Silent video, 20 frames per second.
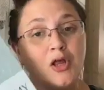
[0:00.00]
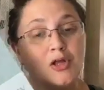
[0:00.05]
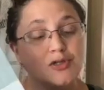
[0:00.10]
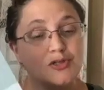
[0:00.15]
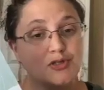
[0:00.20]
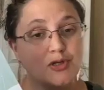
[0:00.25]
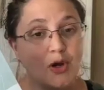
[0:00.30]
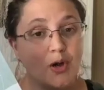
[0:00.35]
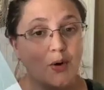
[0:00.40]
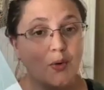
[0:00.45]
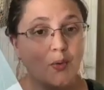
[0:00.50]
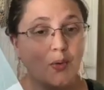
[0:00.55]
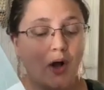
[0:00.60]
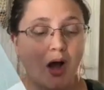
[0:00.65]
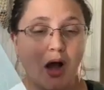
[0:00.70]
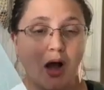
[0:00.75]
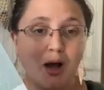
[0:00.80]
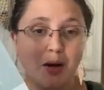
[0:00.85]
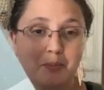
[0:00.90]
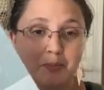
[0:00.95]
So,
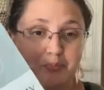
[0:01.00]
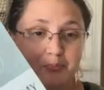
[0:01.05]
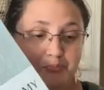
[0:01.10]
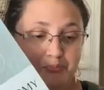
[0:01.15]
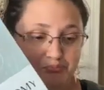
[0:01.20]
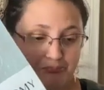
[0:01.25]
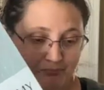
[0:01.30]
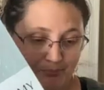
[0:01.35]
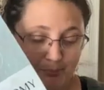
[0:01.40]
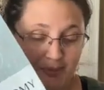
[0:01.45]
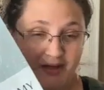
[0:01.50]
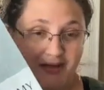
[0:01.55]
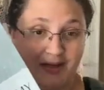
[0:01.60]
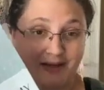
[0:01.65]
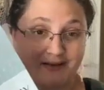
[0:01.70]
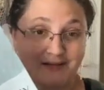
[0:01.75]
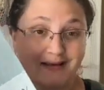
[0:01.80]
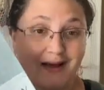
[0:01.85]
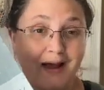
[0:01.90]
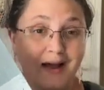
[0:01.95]
um, but
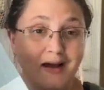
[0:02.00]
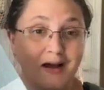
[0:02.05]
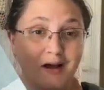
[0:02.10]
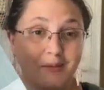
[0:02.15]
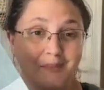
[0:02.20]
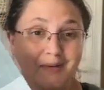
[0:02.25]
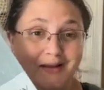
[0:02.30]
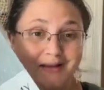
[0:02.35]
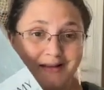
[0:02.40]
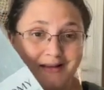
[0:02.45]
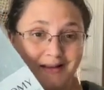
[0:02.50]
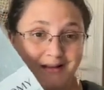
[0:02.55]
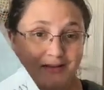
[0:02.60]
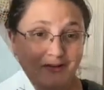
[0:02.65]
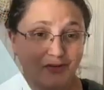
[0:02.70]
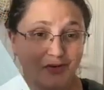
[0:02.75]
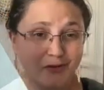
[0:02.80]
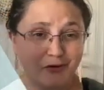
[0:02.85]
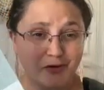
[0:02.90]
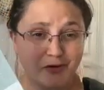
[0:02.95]
yes, um,
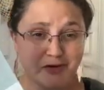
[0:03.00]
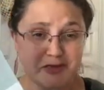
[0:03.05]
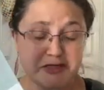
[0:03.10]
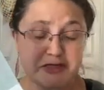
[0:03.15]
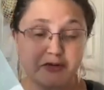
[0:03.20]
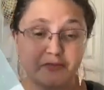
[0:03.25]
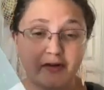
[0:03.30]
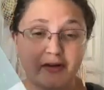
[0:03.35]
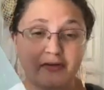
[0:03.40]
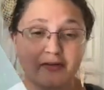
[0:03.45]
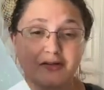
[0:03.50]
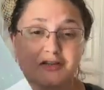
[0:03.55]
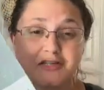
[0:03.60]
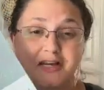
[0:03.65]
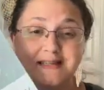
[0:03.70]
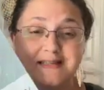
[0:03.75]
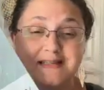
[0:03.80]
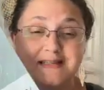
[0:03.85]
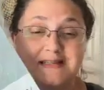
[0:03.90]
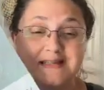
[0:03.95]
Institute for Creation Research
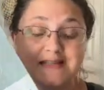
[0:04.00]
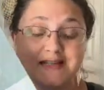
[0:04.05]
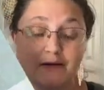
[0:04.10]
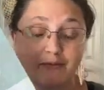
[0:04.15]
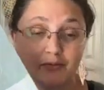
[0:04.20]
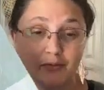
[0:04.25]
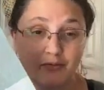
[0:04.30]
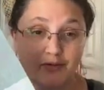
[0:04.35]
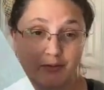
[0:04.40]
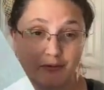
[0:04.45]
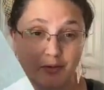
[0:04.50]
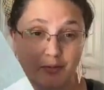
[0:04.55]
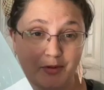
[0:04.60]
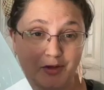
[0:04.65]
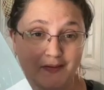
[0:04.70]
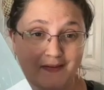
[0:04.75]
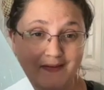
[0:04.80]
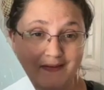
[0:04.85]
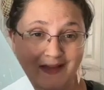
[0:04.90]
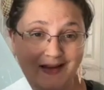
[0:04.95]
has several, several
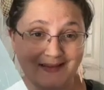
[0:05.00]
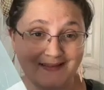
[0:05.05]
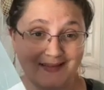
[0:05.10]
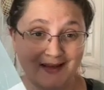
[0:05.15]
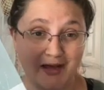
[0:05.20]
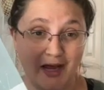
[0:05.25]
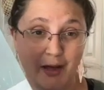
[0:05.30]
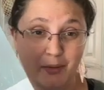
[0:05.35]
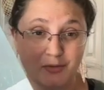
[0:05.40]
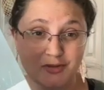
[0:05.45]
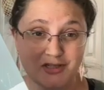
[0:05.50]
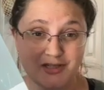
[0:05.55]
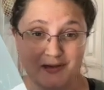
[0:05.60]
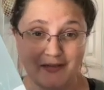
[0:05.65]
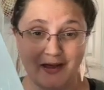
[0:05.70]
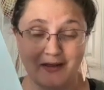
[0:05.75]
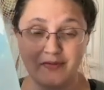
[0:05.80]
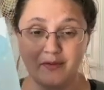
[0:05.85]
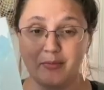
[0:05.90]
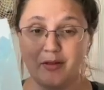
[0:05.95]
books. And like I said, I will share
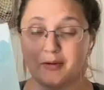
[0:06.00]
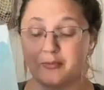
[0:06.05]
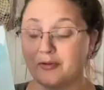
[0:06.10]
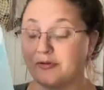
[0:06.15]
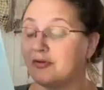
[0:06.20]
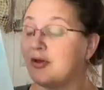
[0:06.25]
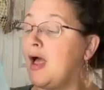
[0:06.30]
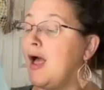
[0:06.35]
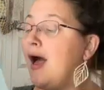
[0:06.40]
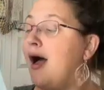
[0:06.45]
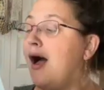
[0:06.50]
that in the blog post.